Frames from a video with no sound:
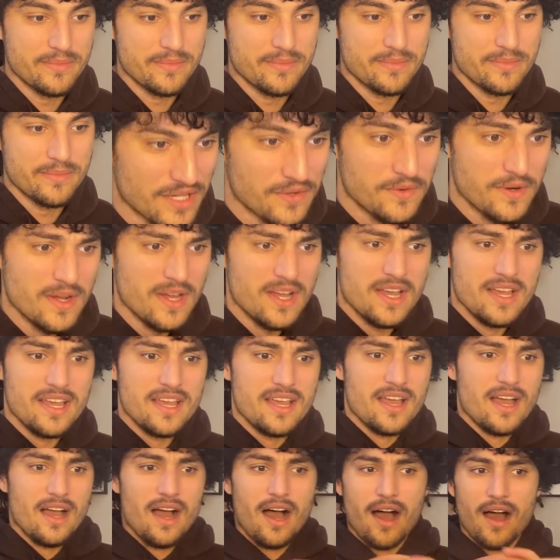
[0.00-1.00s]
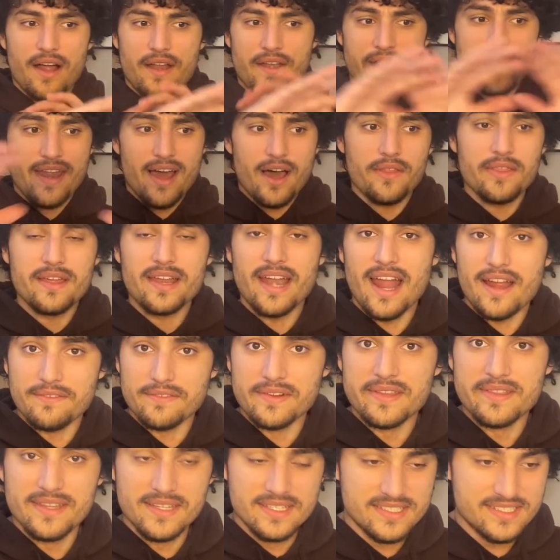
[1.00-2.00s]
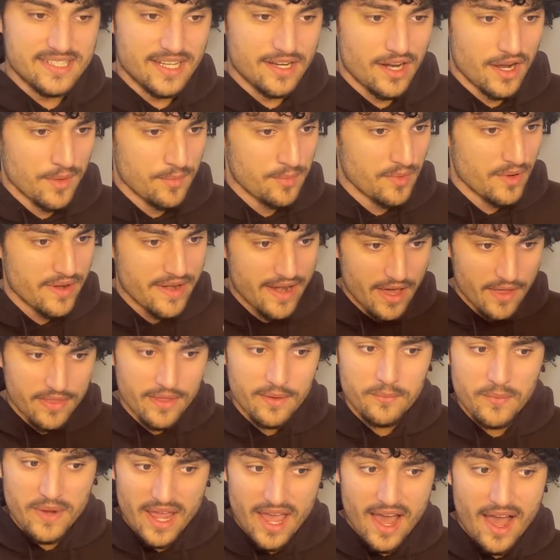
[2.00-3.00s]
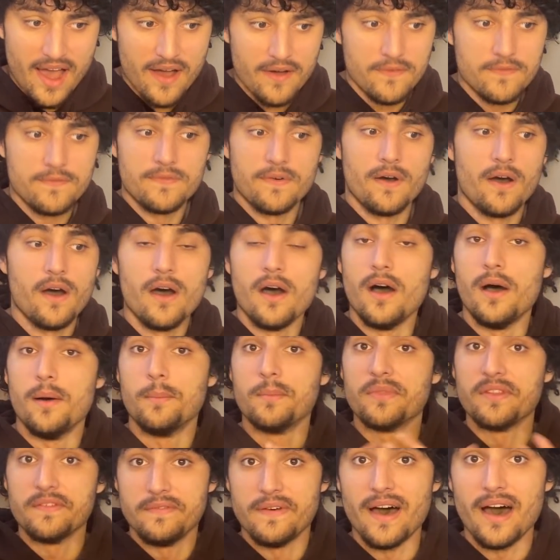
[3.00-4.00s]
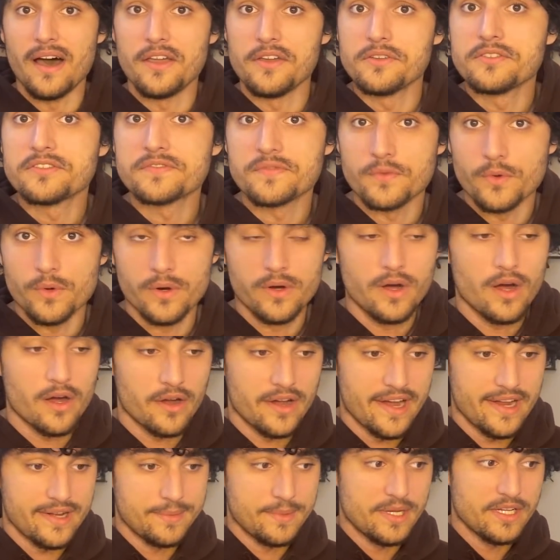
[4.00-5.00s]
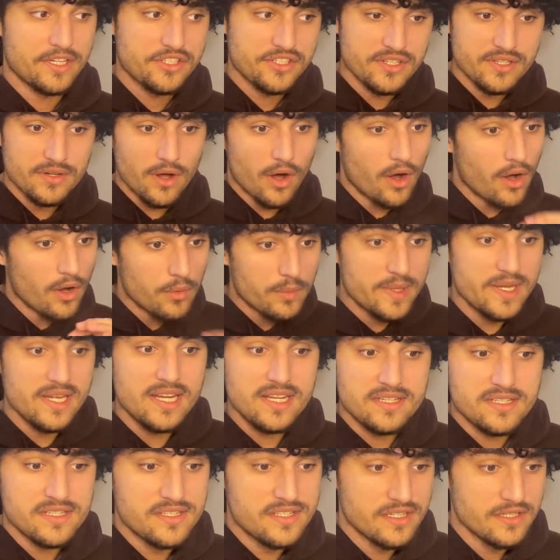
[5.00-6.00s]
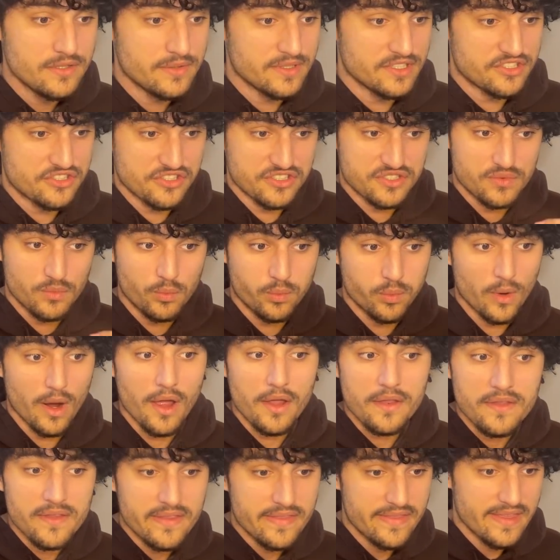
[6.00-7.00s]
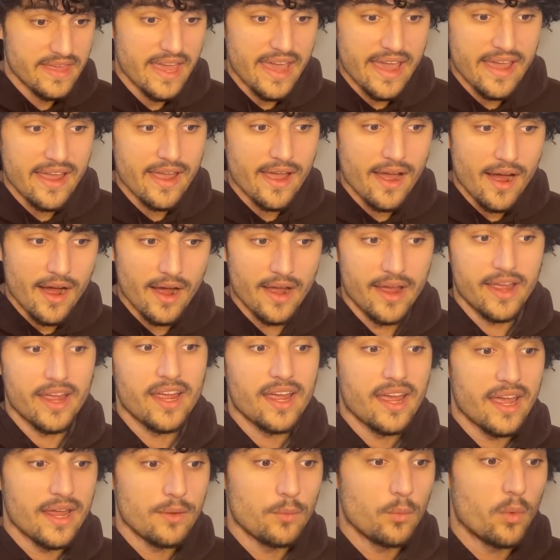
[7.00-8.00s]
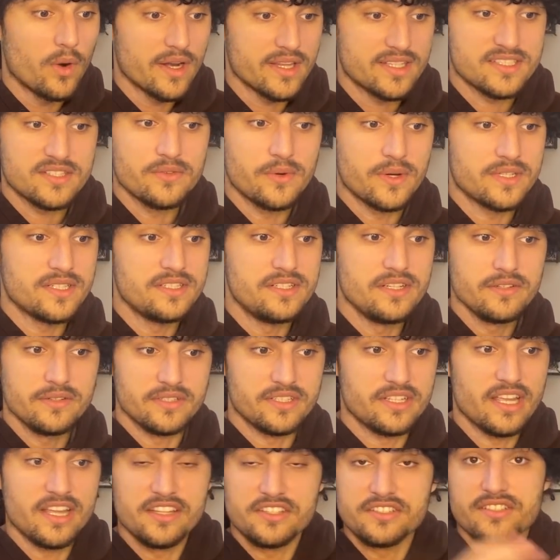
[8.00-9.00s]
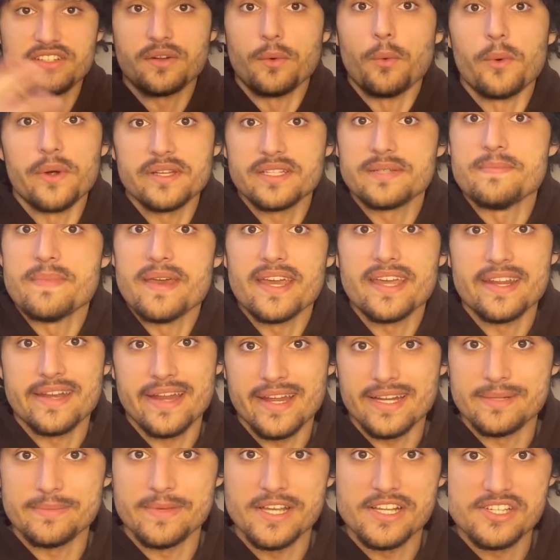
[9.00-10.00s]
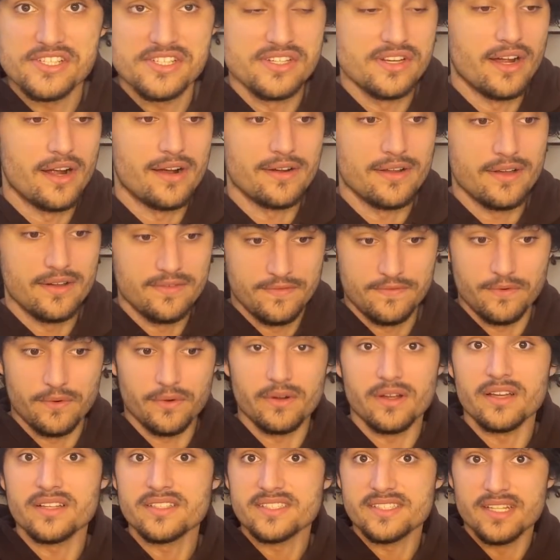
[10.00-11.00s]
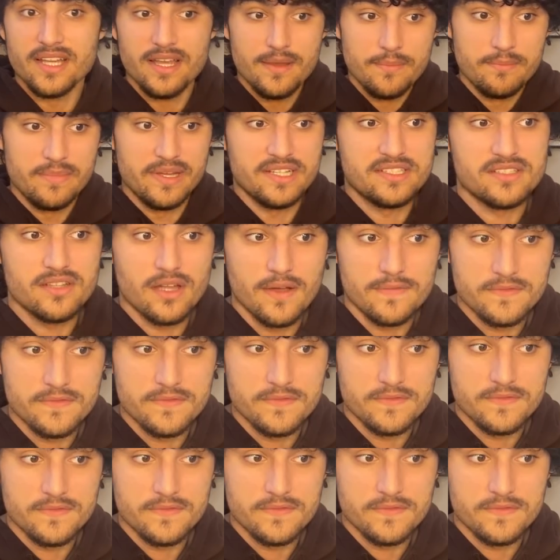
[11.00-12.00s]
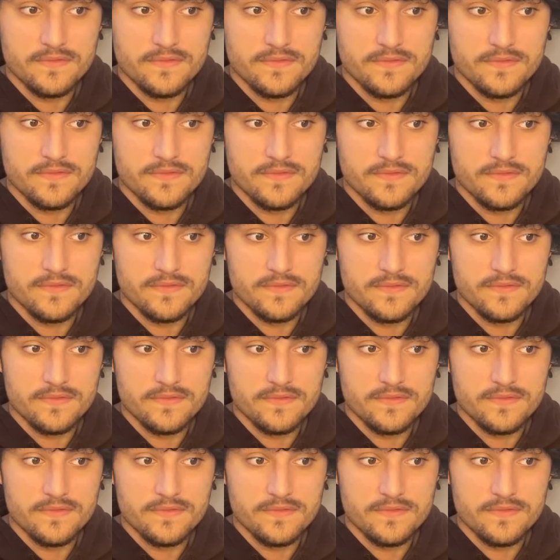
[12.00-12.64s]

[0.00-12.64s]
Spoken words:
So now that everything's set up, now that we have the values for our animation, all we need to do is just run the AI, and what it's going to do is it's going to make an animation for us based off those values.